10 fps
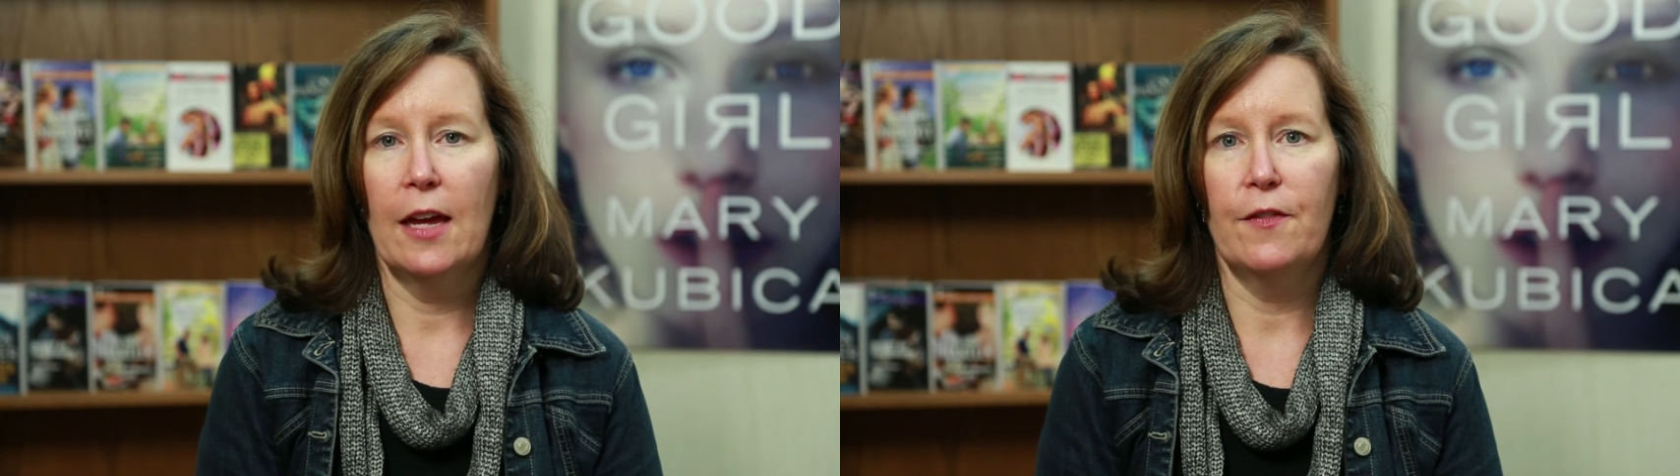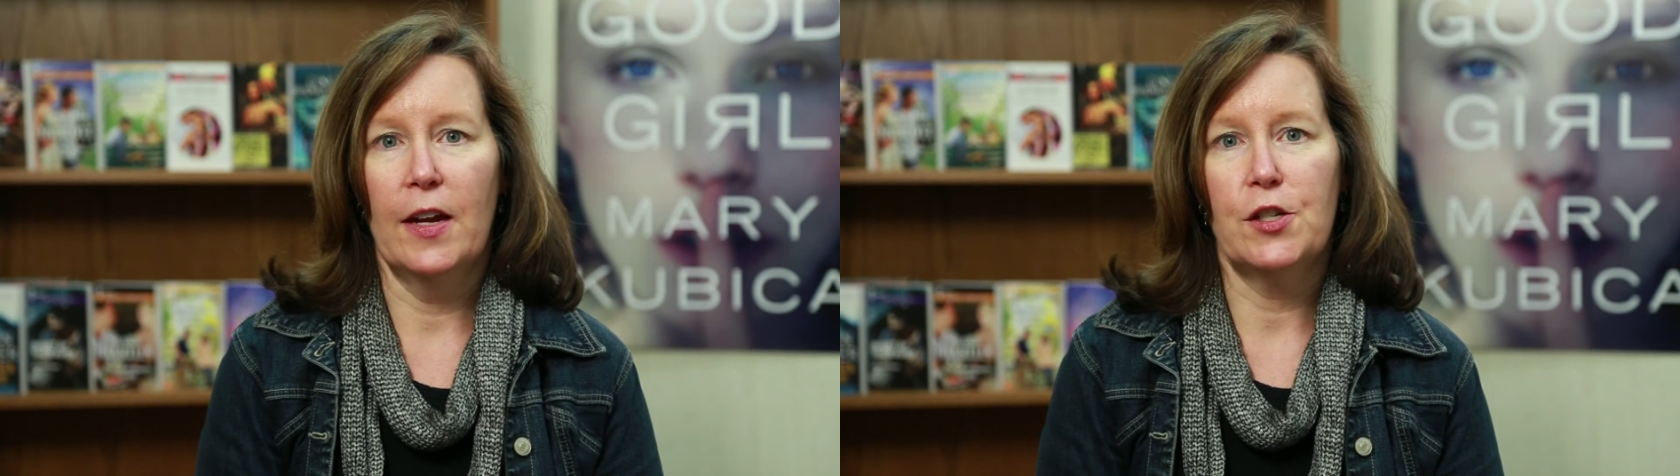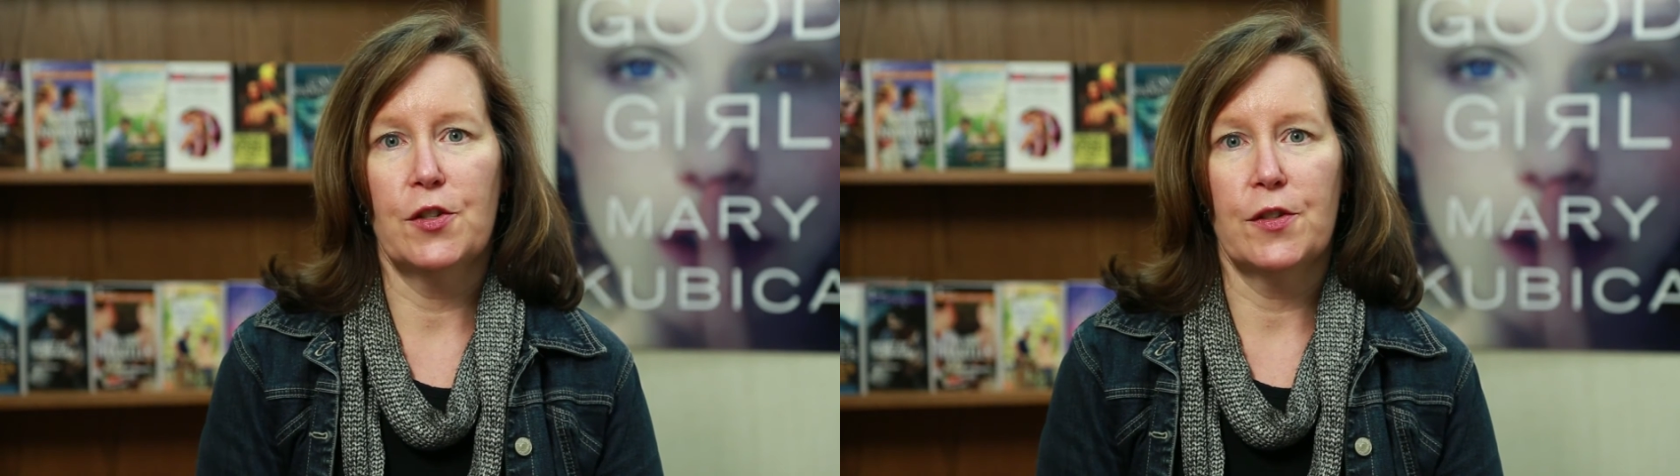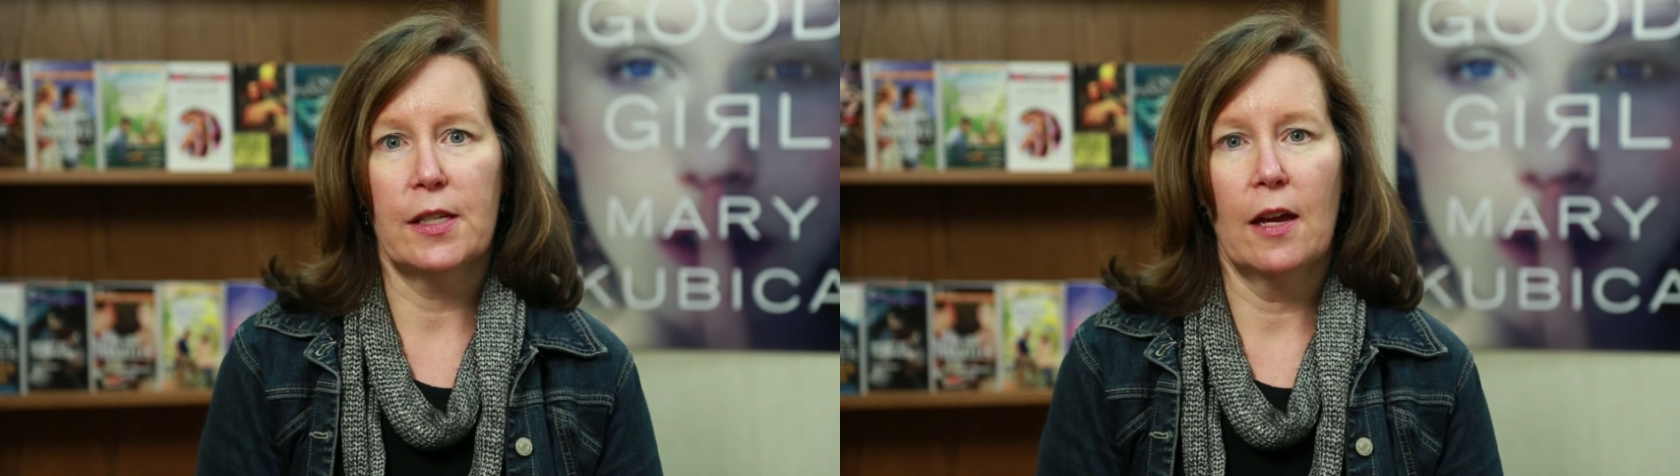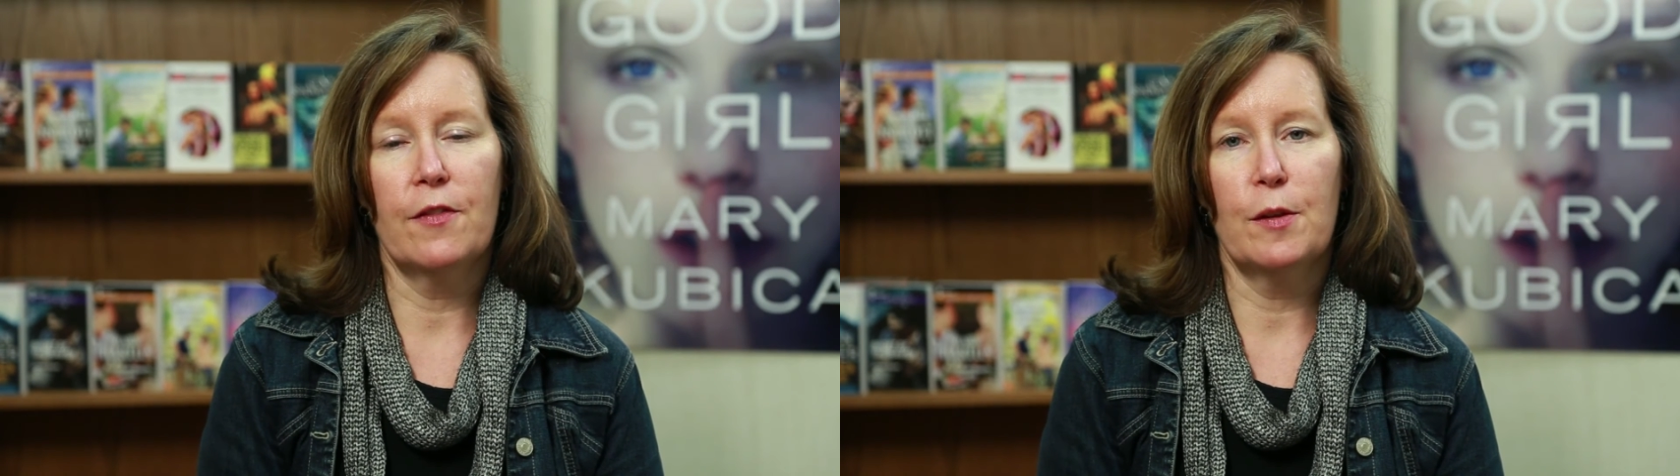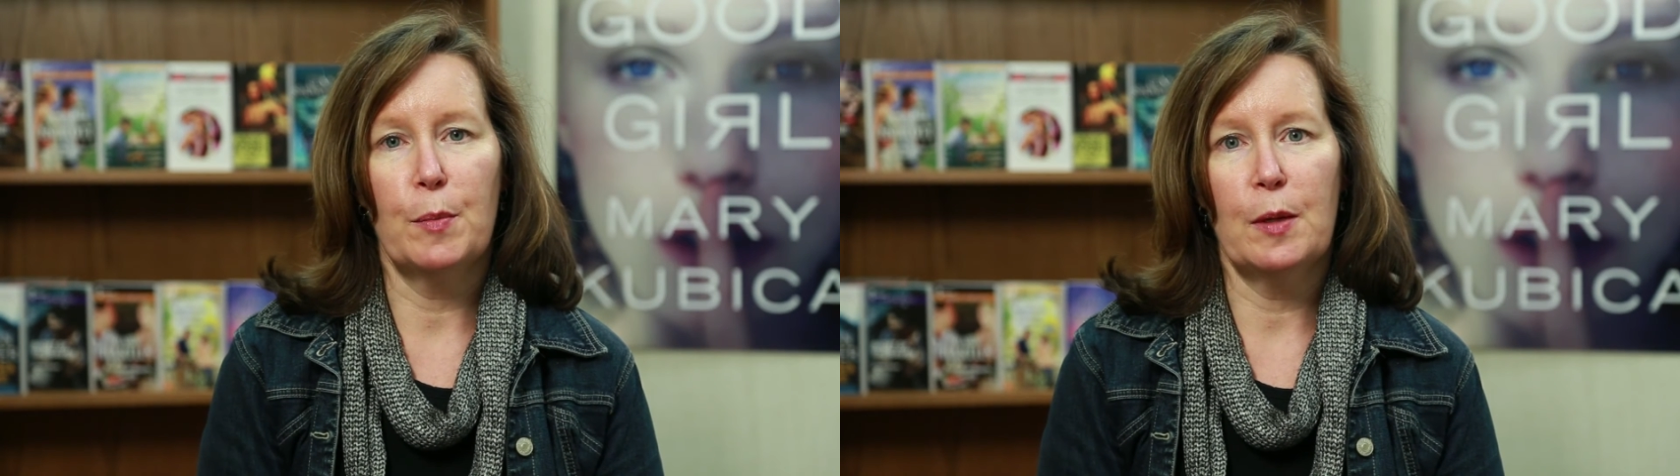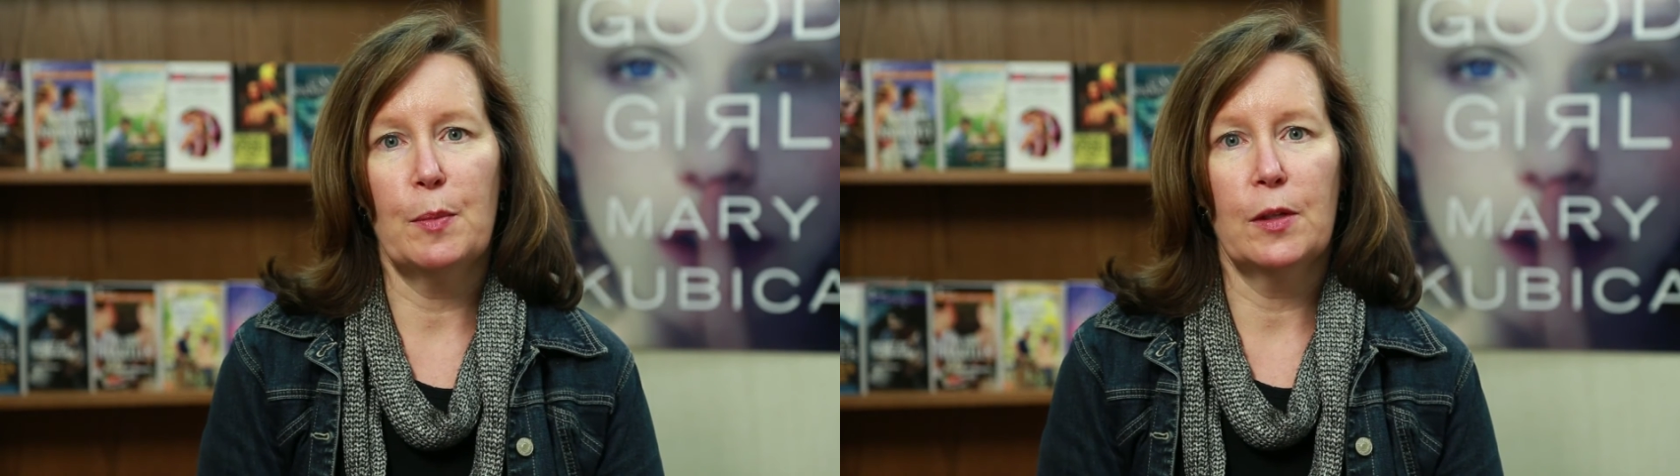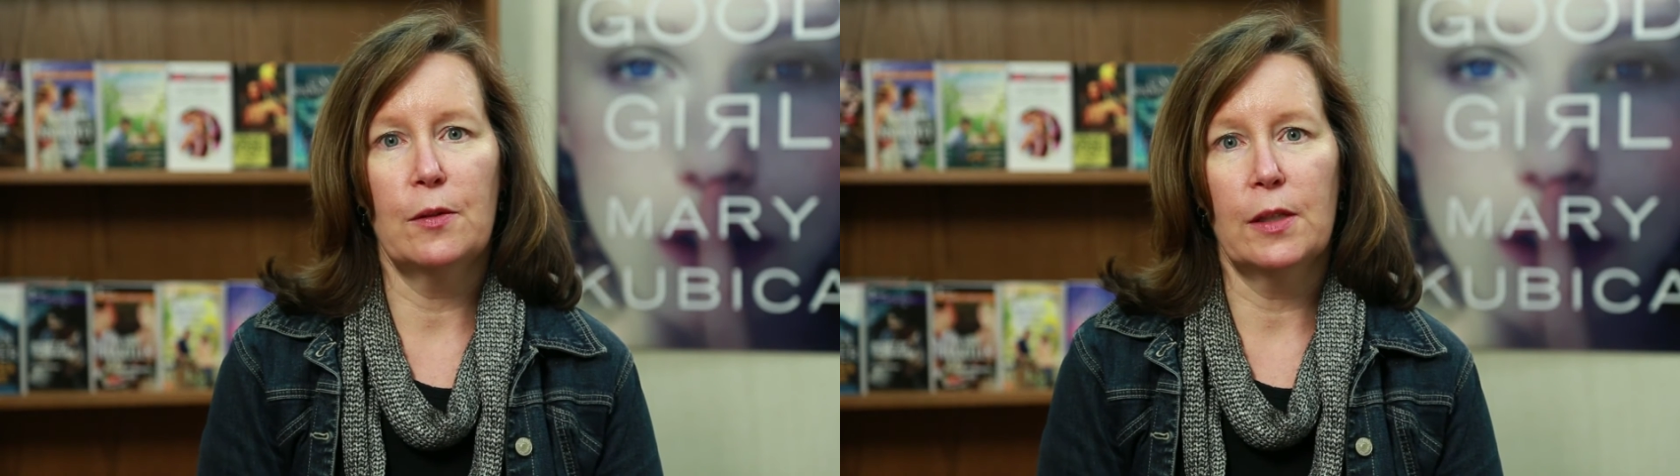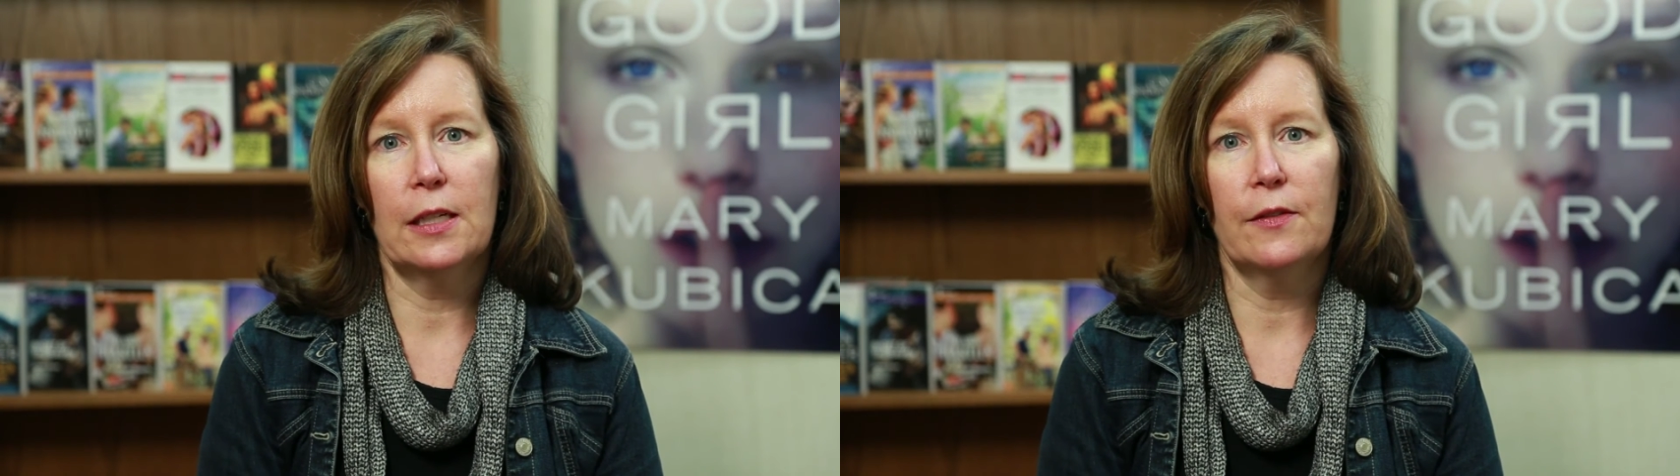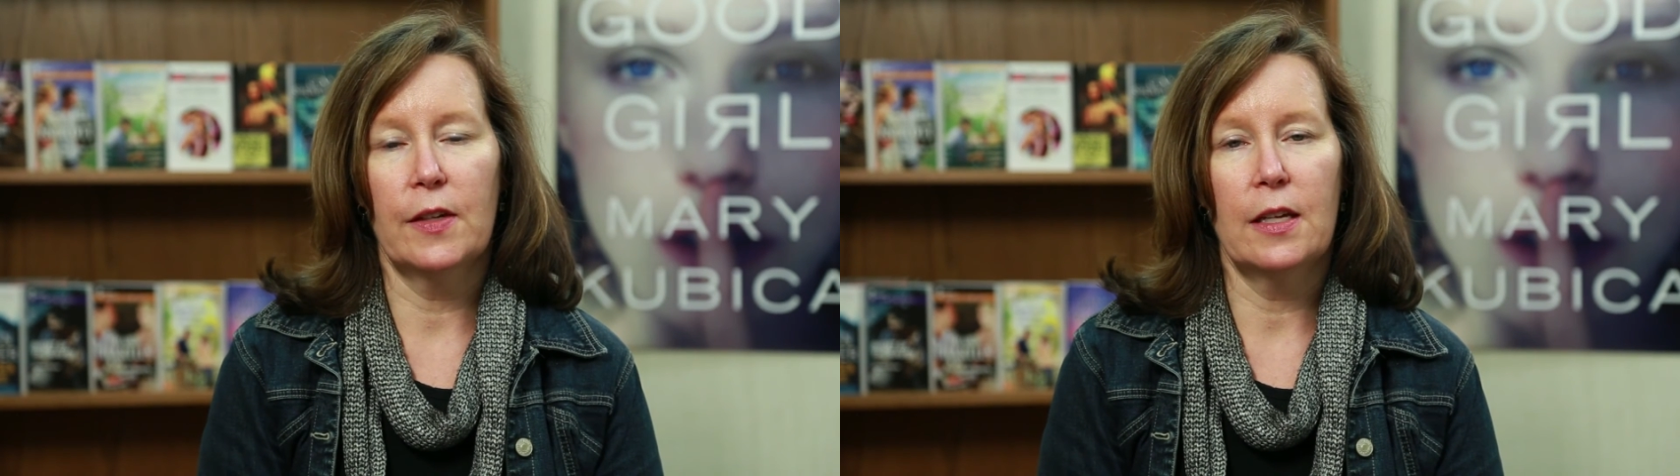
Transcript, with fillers: adventures of the people who live